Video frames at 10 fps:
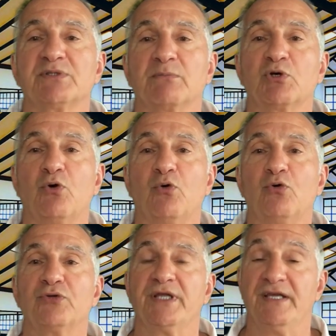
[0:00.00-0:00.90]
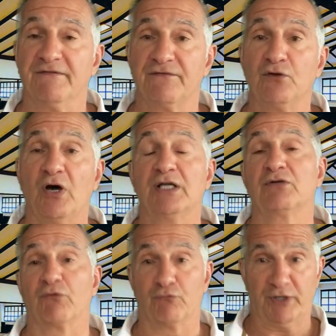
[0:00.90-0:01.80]
them cold, if not
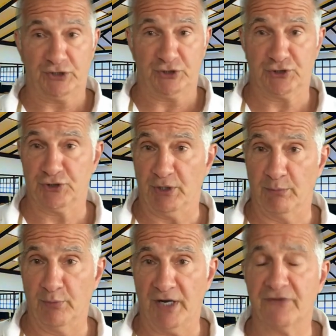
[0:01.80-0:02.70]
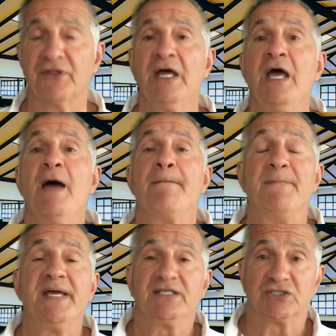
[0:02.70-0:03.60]
arrests their breath,
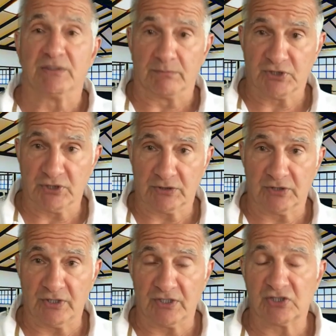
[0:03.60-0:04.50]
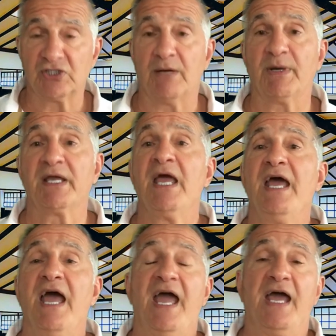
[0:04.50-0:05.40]
makes them sick to their stomach,
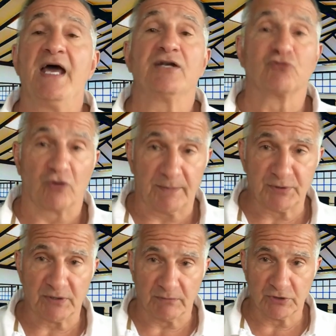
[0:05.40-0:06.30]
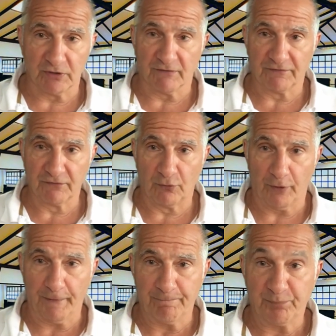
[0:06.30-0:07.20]
and drops them to the
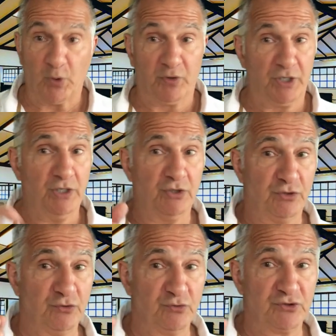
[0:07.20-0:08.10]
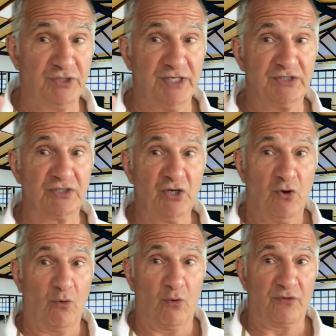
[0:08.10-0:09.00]
floor. Okay, you use this
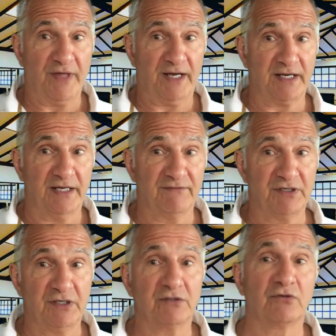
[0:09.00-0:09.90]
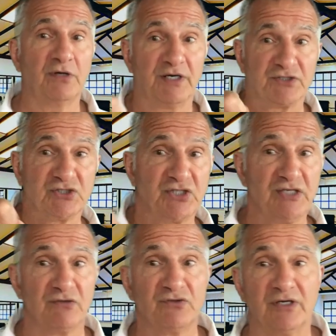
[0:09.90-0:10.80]
or that kind of a knuckle, a
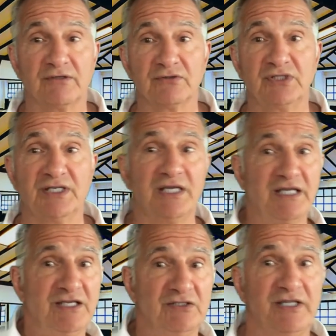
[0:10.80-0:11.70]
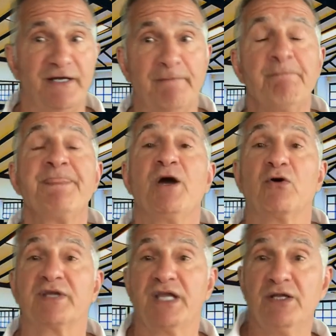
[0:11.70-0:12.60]
single knuckle digging in there,
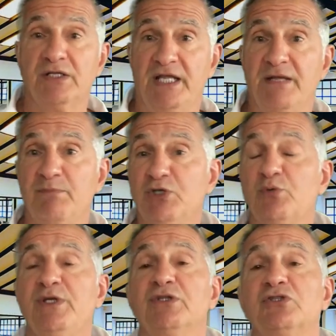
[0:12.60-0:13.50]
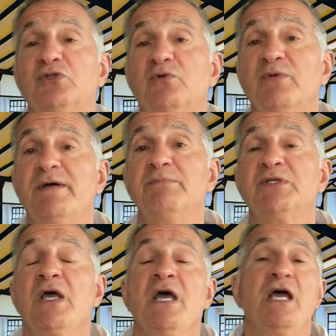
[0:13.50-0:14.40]
okay, in between the two ribs,